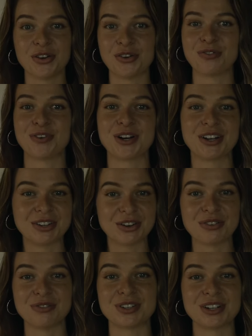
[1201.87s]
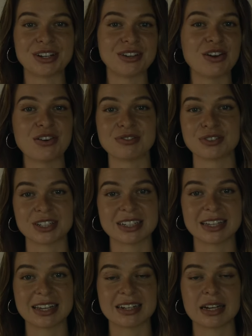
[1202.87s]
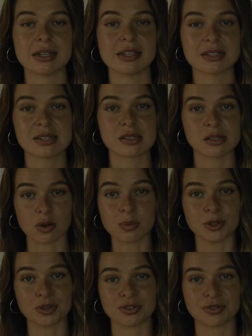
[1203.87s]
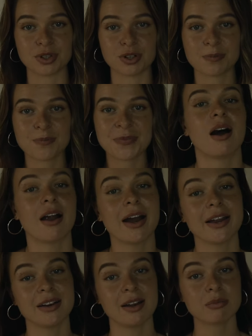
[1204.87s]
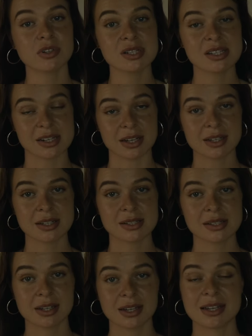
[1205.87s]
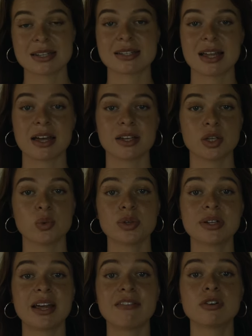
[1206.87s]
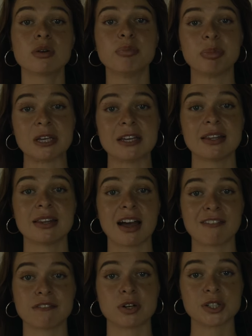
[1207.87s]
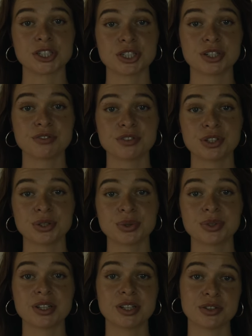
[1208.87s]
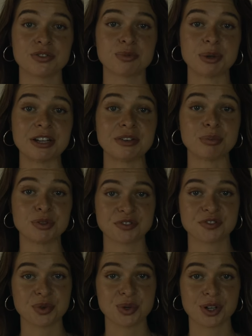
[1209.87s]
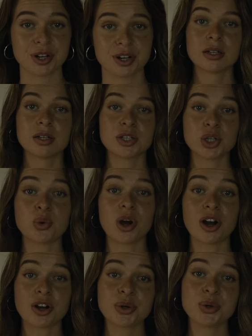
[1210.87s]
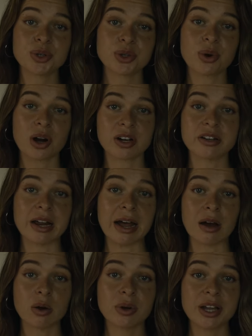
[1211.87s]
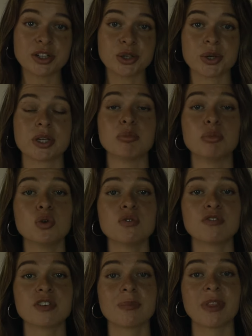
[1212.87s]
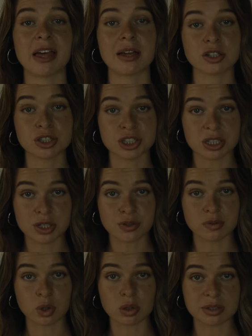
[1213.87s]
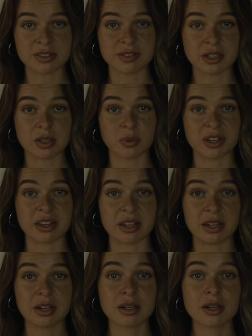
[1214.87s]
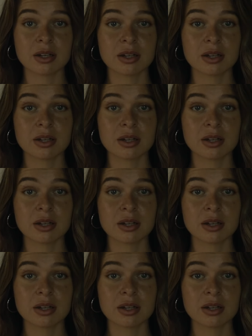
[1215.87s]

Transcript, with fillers: over and over and over again, and it is so beautiful. All right, number six is that you will never be that version of you that you've been before. You are who you are now, and you can move from the energy that you've cultivated within